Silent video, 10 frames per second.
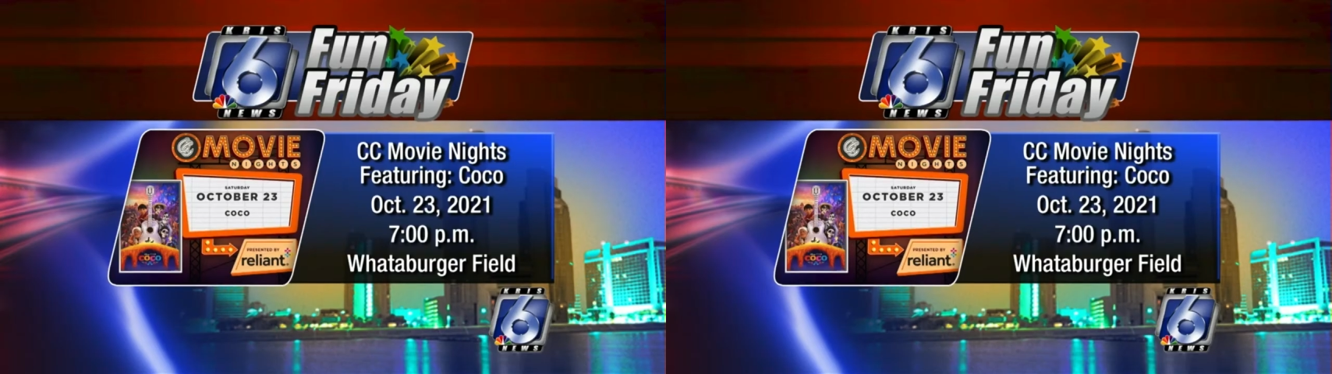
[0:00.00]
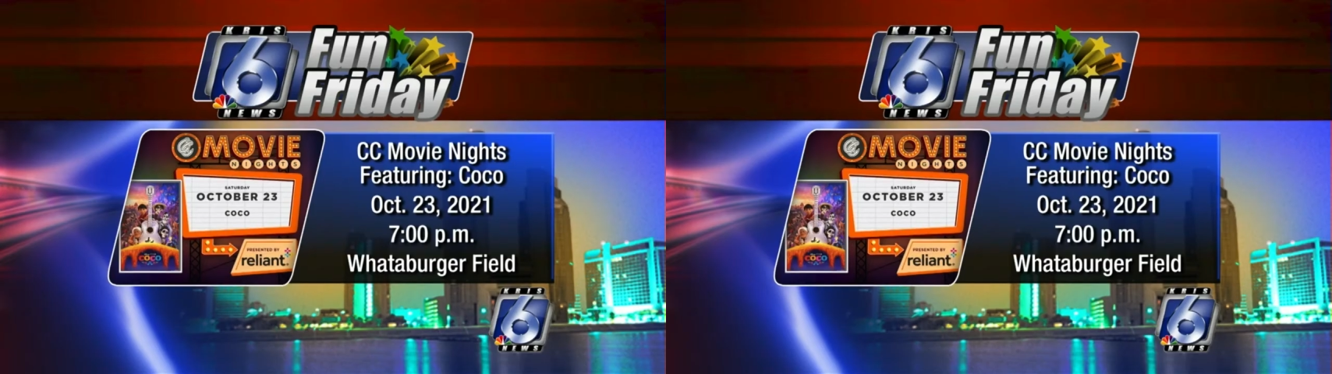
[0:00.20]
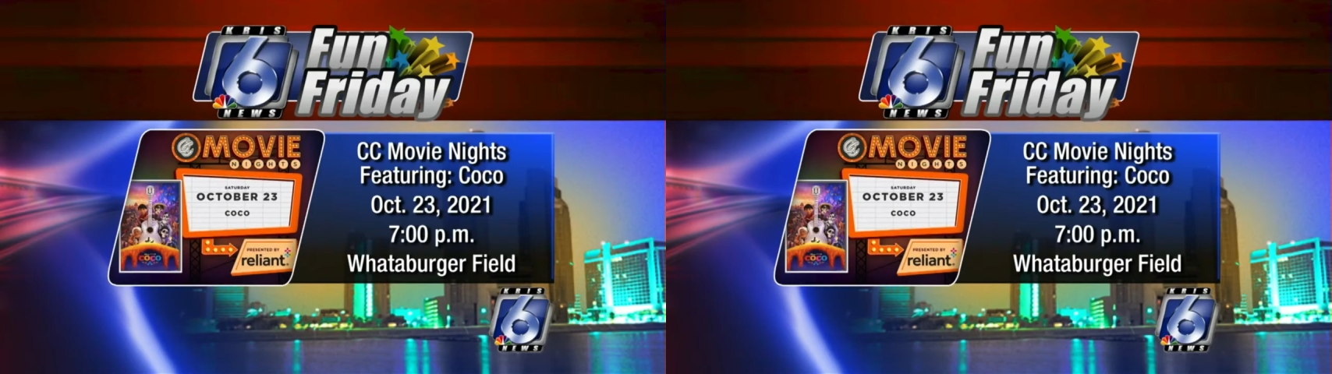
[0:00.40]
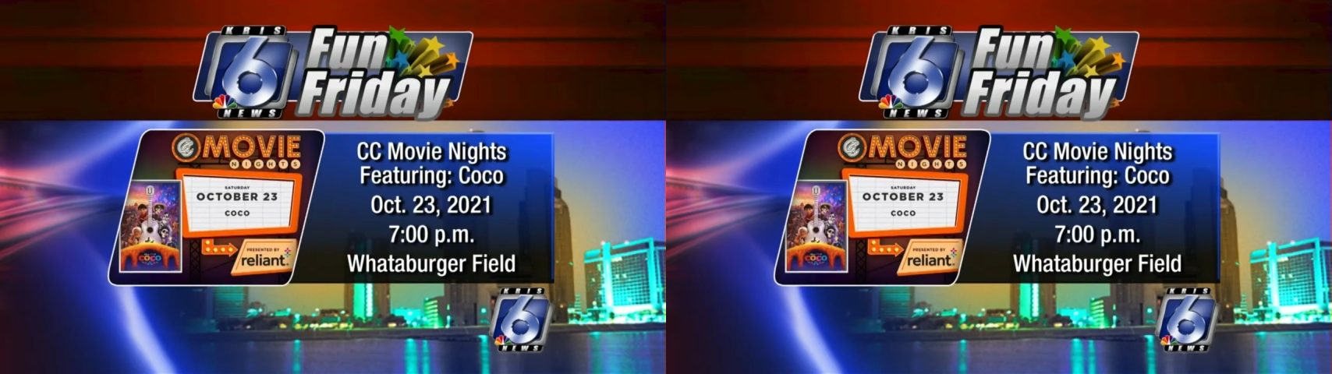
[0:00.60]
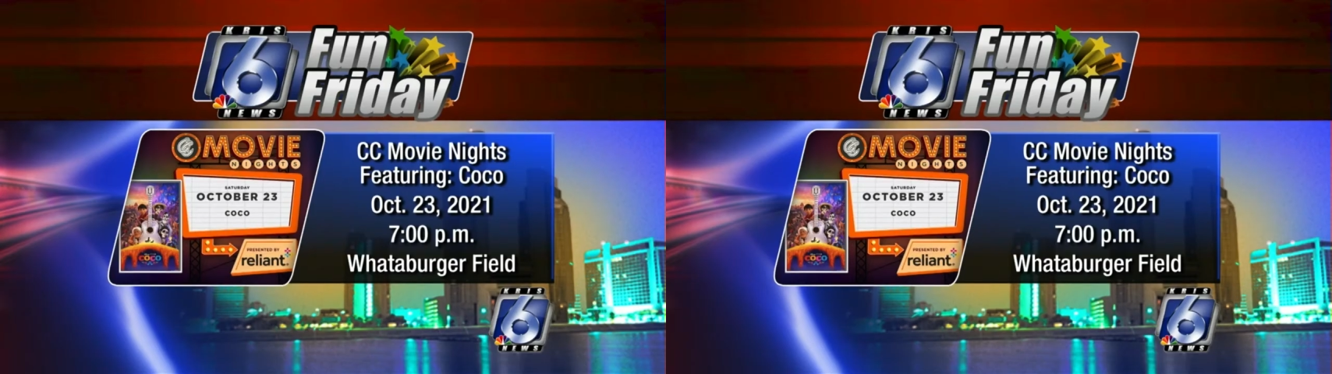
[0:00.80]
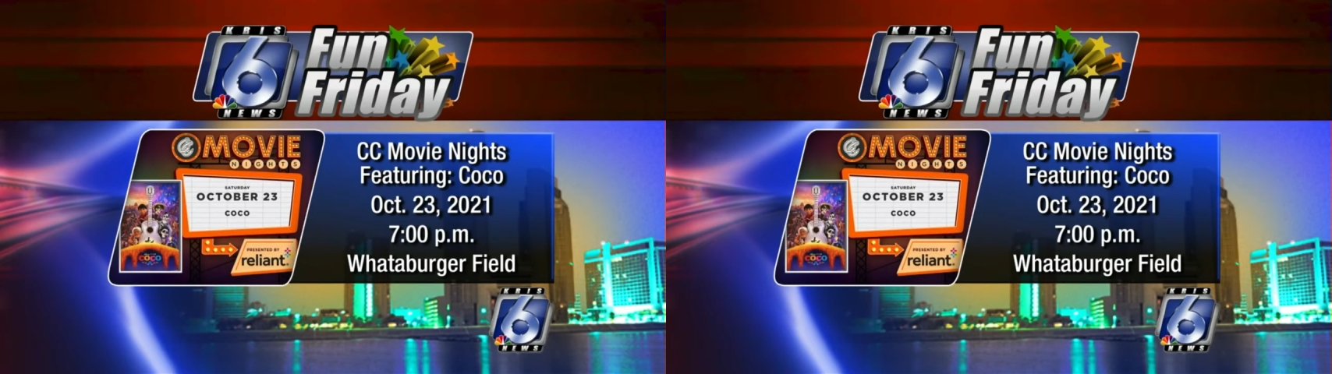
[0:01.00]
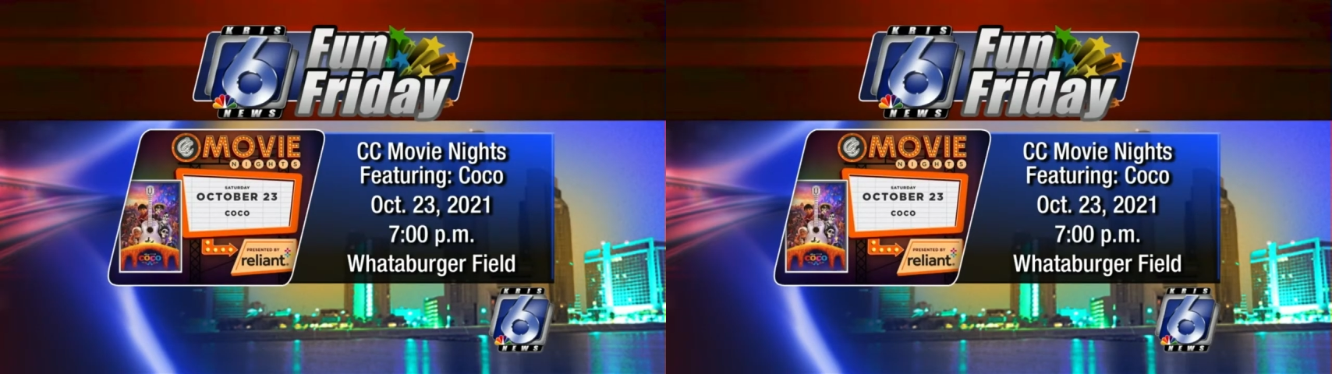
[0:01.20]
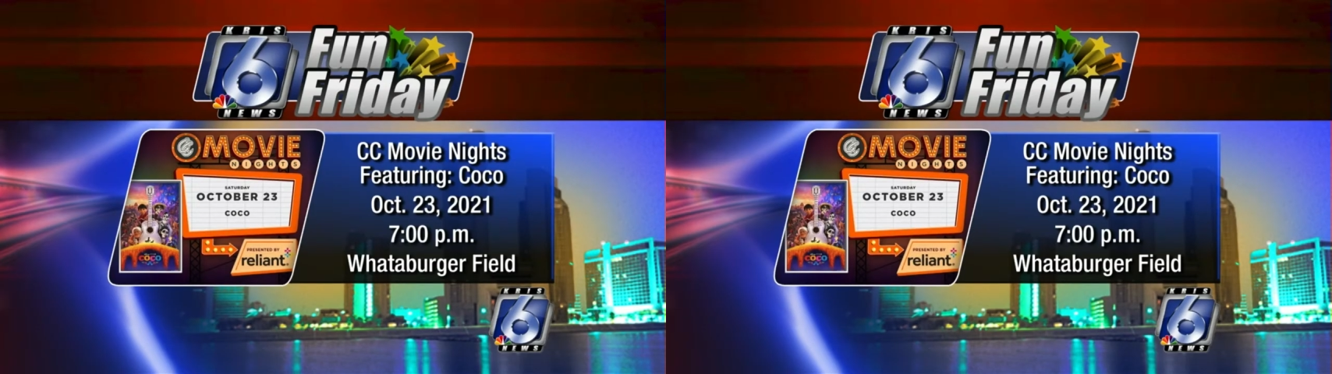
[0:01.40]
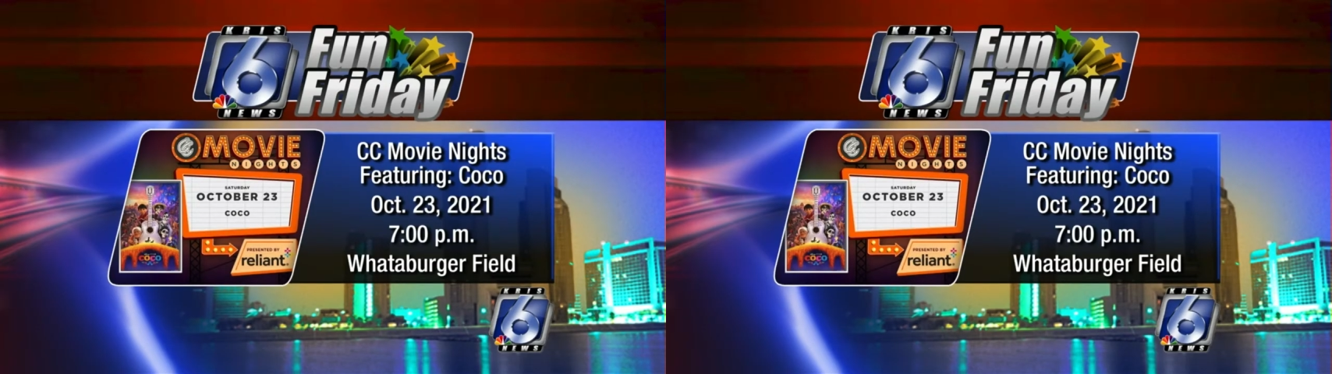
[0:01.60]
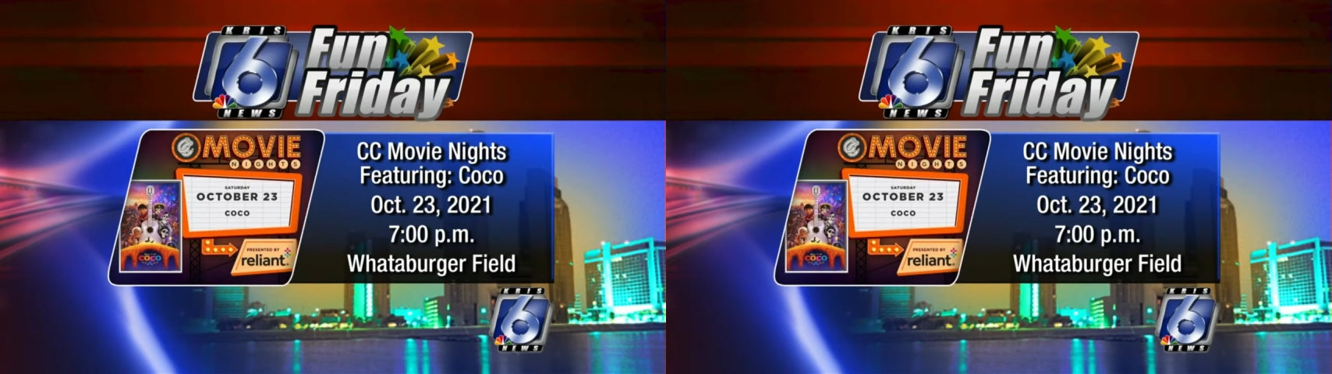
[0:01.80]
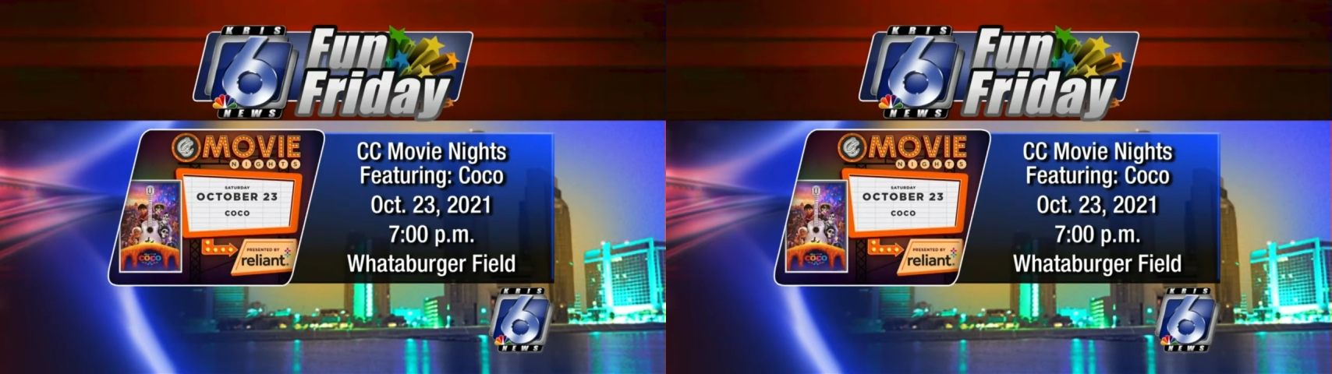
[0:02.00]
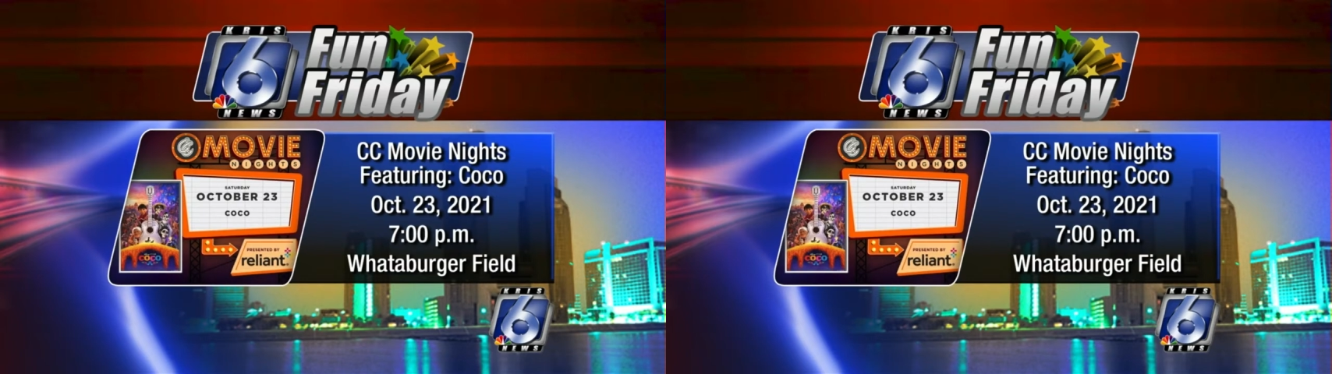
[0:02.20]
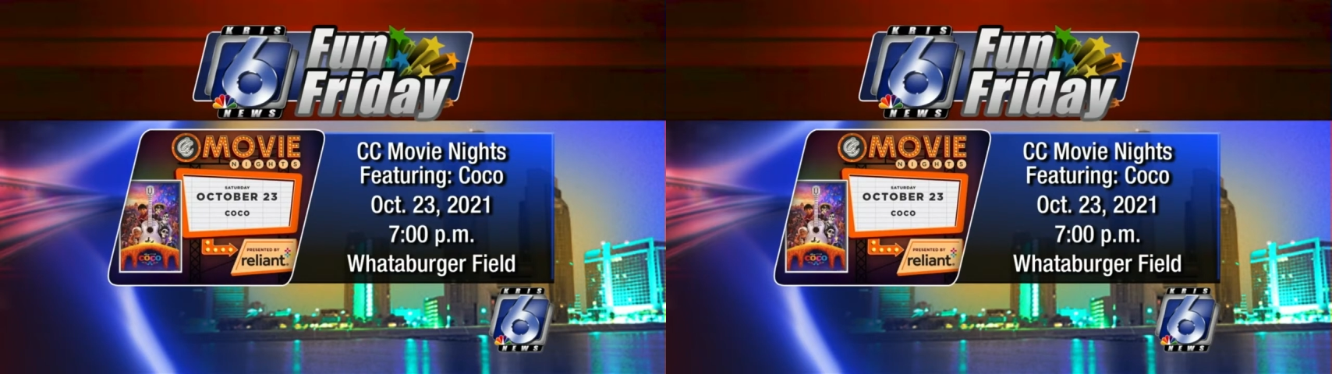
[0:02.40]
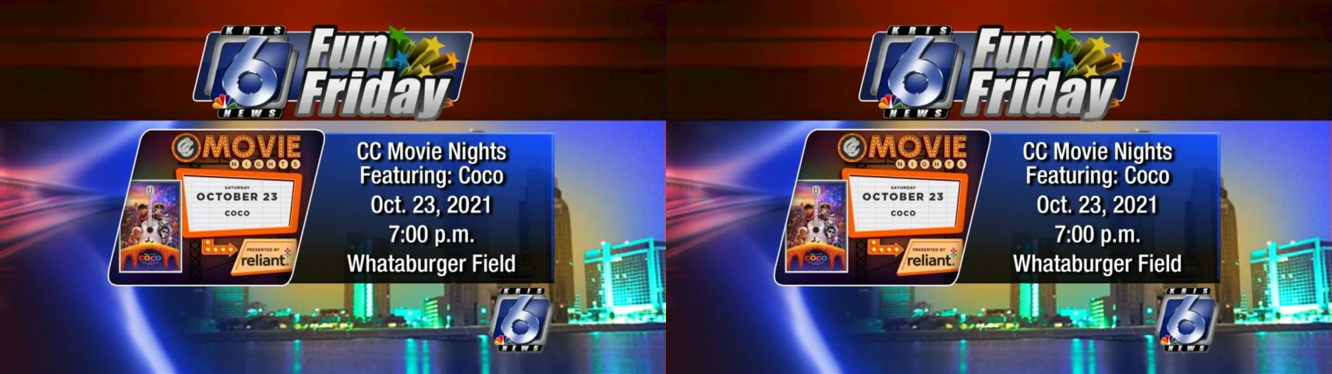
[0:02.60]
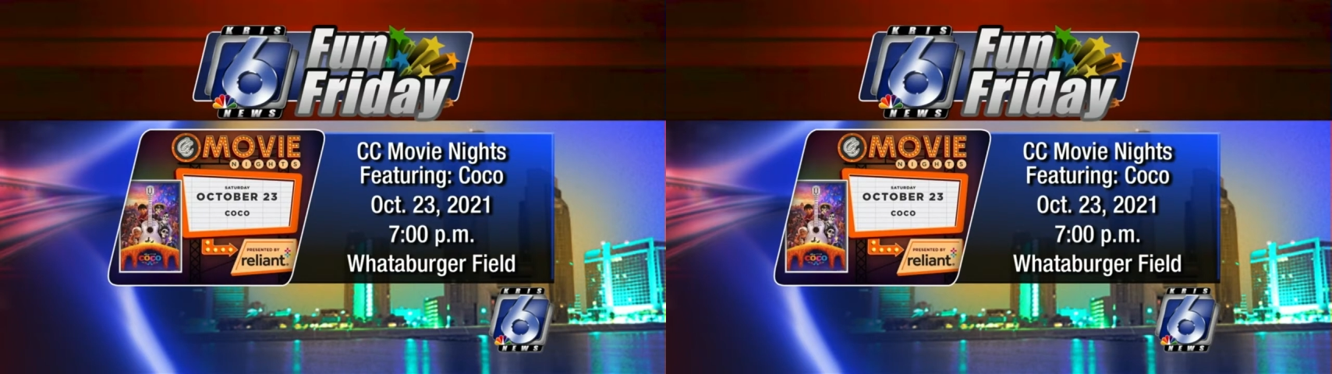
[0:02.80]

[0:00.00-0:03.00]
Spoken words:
Nobody's mouth can be seen.